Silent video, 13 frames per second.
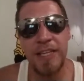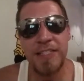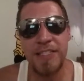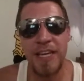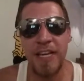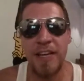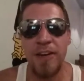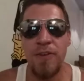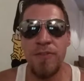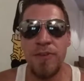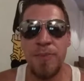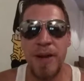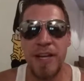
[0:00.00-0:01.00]
Let's kick it
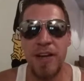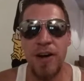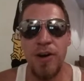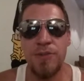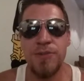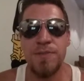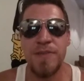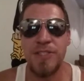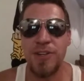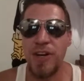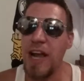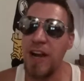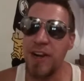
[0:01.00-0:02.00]
over to my co-host,
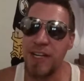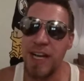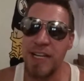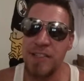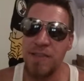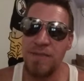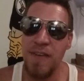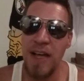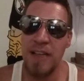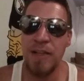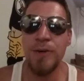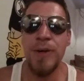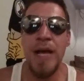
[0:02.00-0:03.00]
Mr. Eric
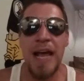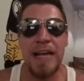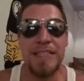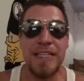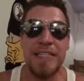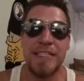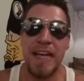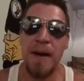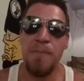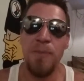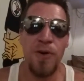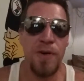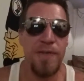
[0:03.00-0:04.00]
Asafalo, as he's
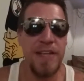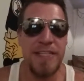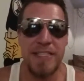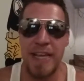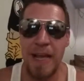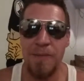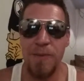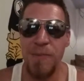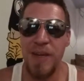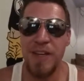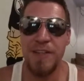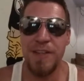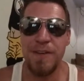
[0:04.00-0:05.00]
got more of his damn
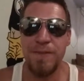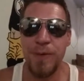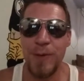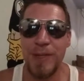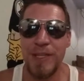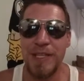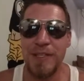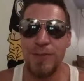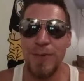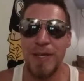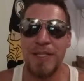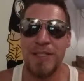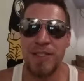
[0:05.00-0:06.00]
opinion for you this
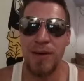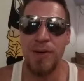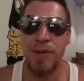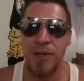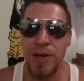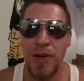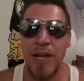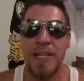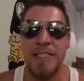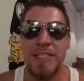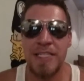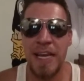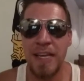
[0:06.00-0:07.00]
week. So go
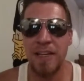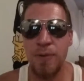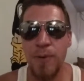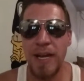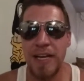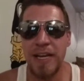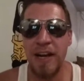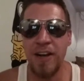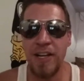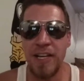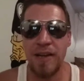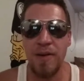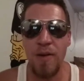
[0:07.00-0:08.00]
ahead. Take it away,
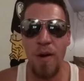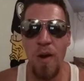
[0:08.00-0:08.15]
Eric.